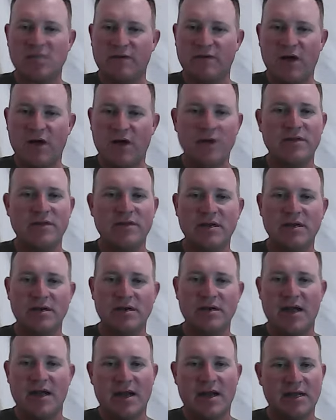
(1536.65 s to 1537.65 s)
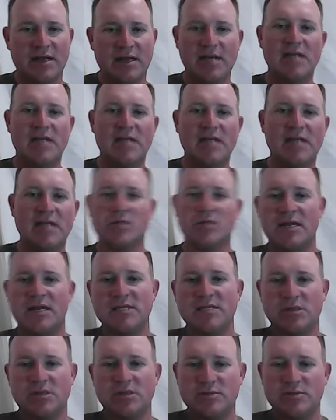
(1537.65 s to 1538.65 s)
over there and get into the next
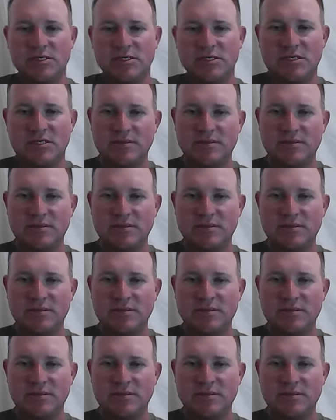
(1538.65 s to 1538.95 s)
competition?